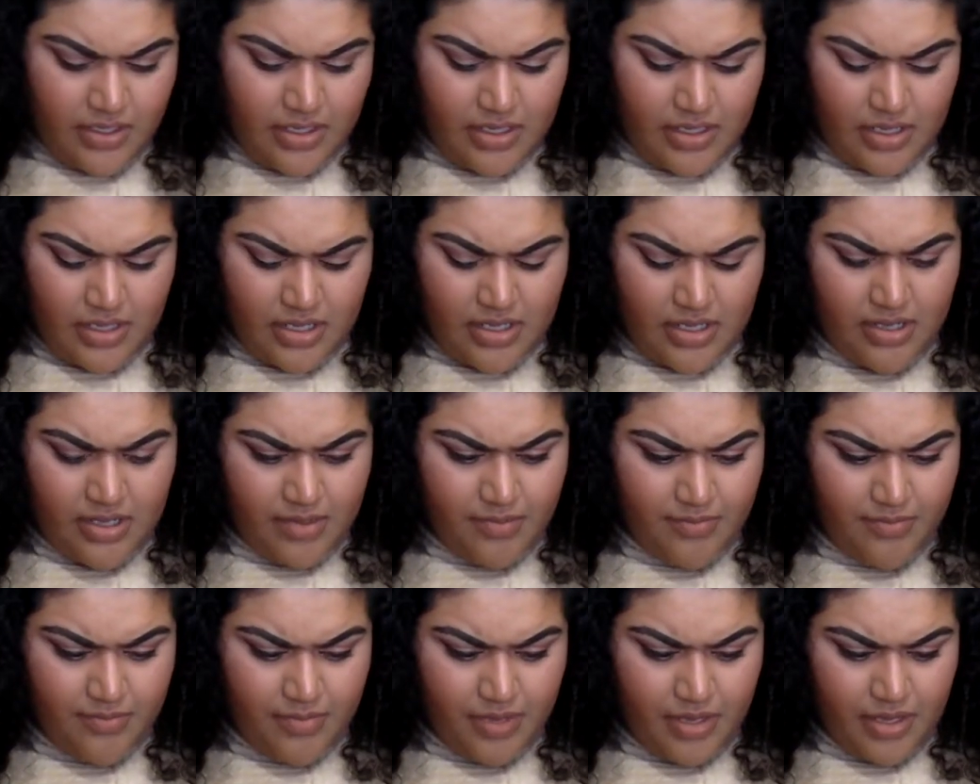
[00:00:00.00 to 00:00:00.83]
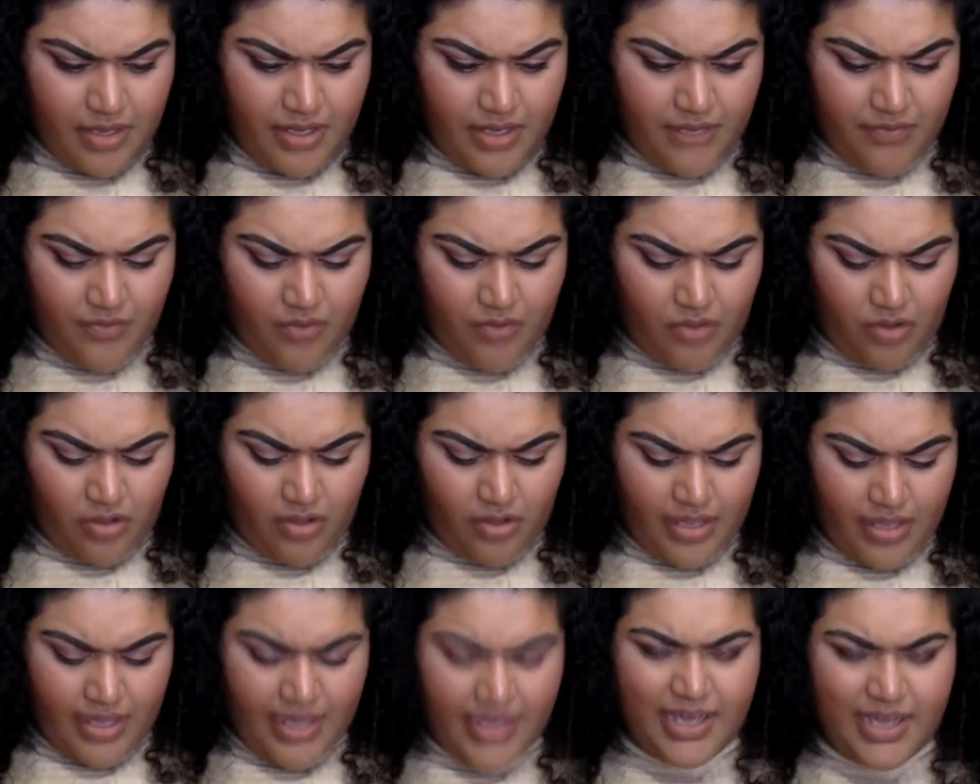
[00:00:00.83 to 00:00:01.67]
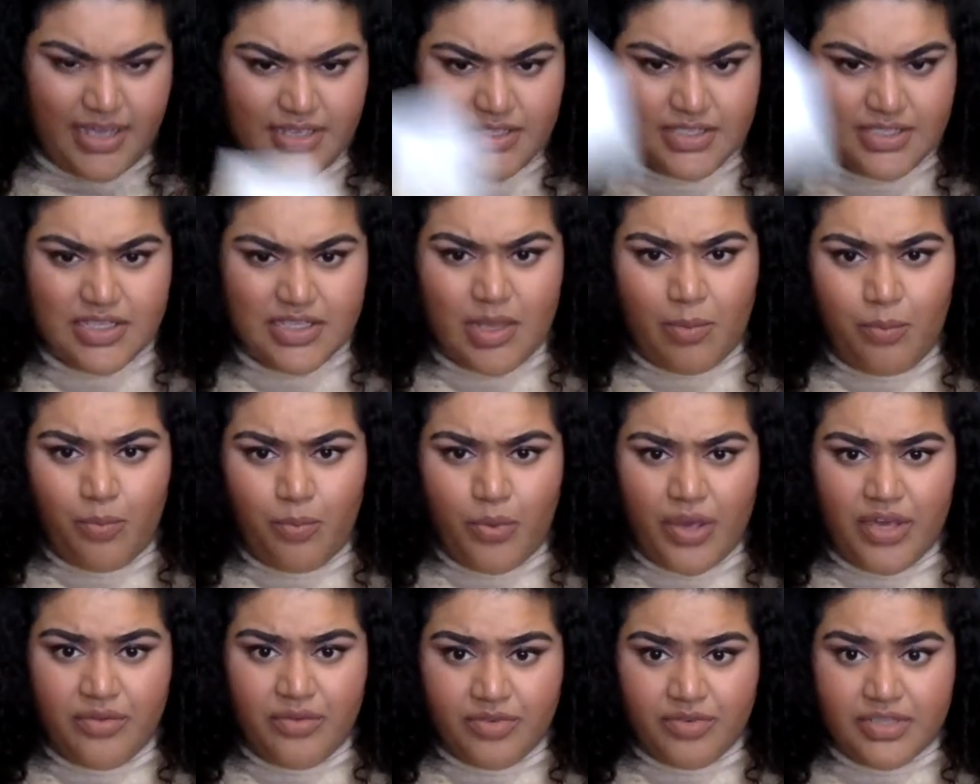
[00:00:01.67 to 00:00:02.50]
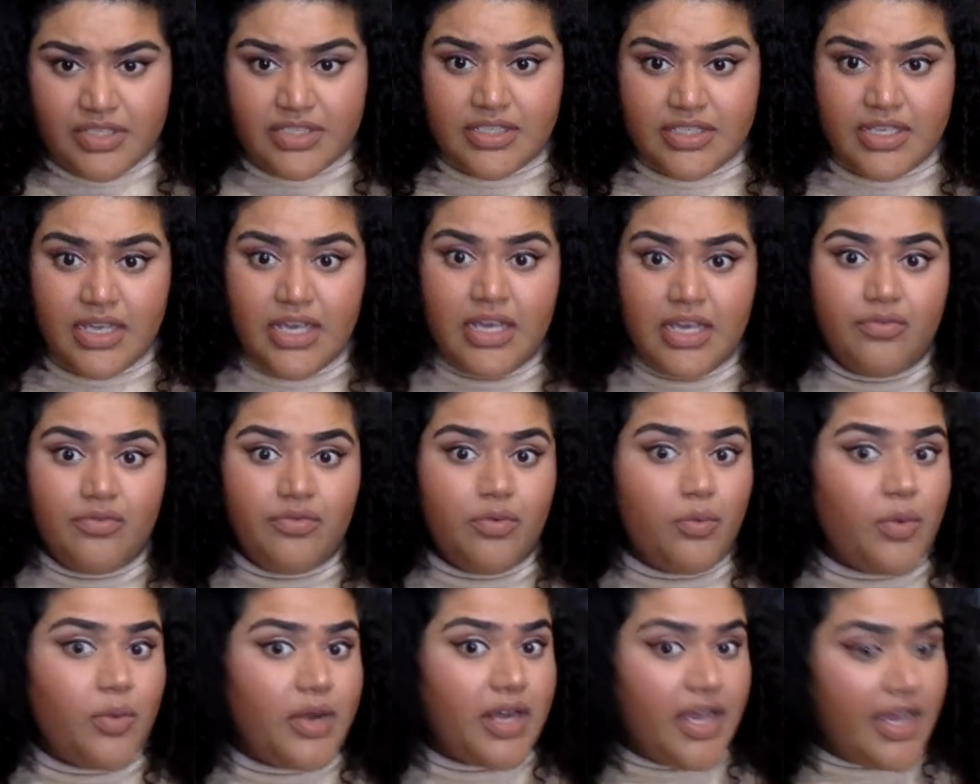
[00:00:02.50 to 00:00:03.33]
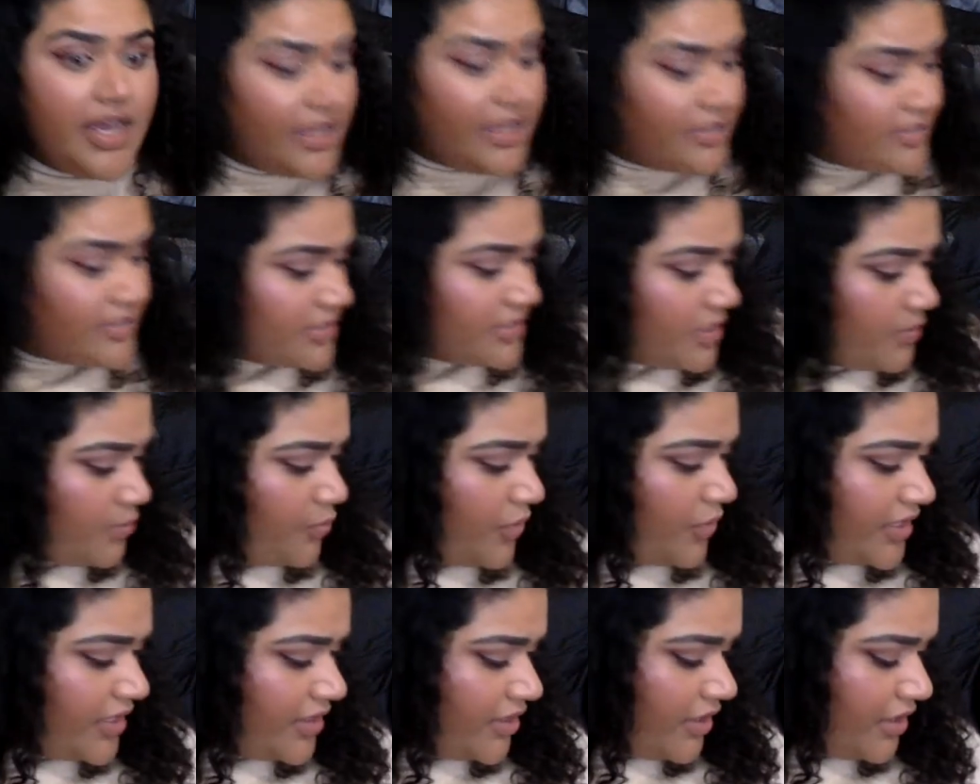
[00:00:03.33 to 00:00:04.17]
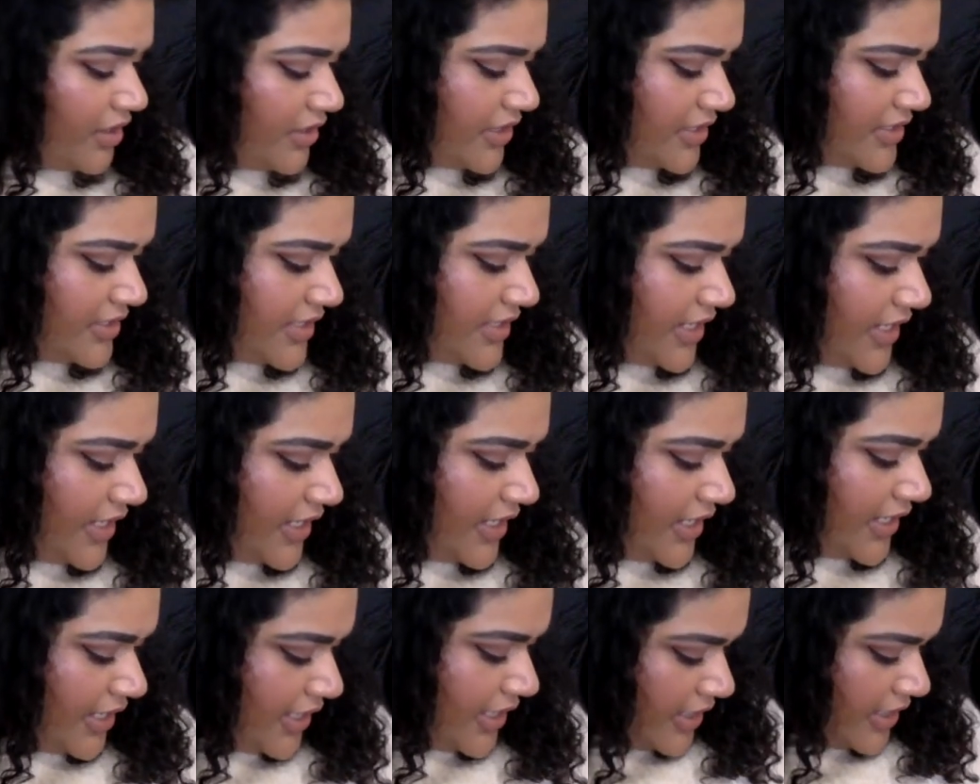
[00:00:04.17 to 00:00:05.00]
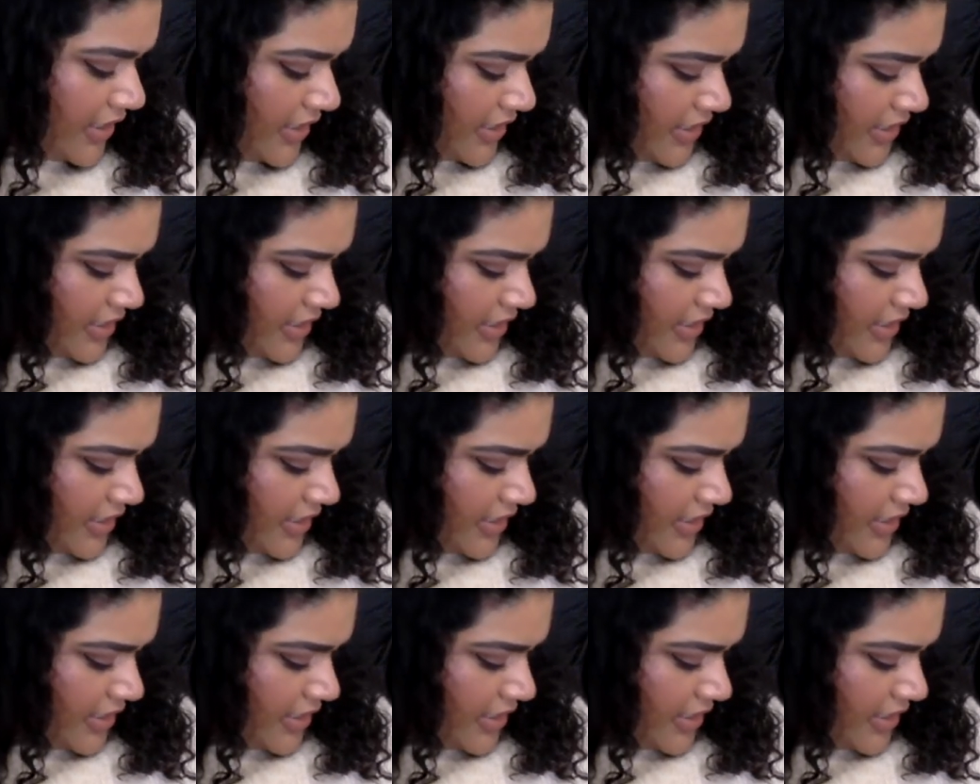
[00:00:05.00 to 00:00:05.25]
Um, I have got a Subway receipt from when I had Subway the other day.